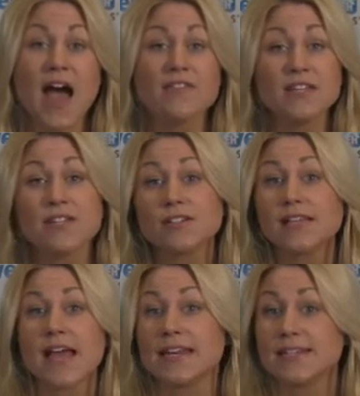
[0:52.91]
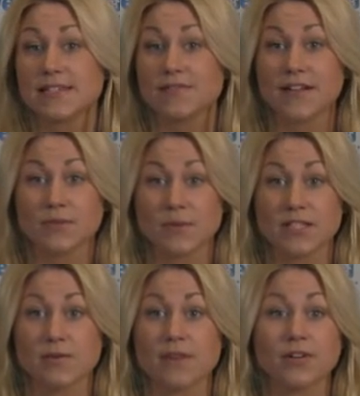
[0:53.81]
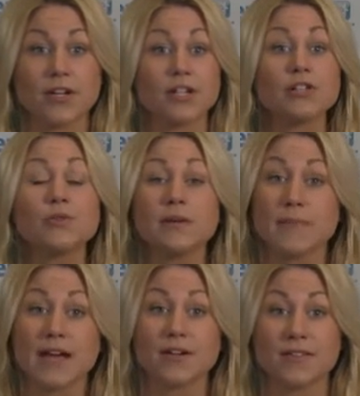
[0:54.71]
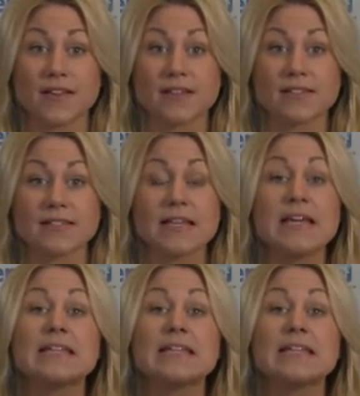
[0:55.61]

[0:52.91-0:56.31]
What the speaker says: Having nearly any defect whatsoever, including minor things,